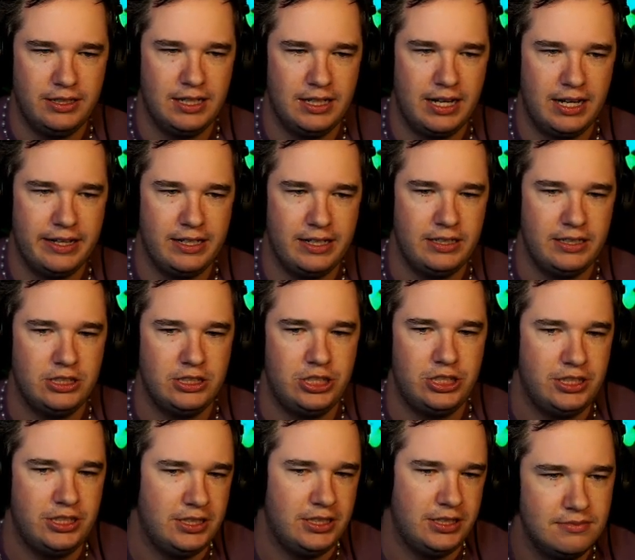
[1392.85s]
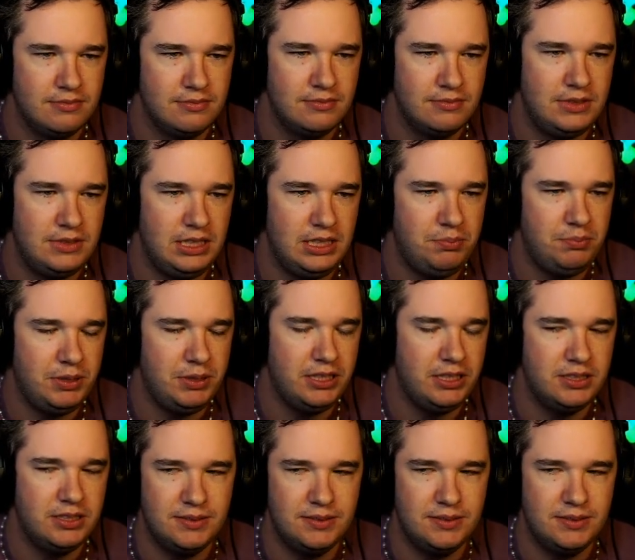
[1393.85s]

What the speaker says: I think she TPs.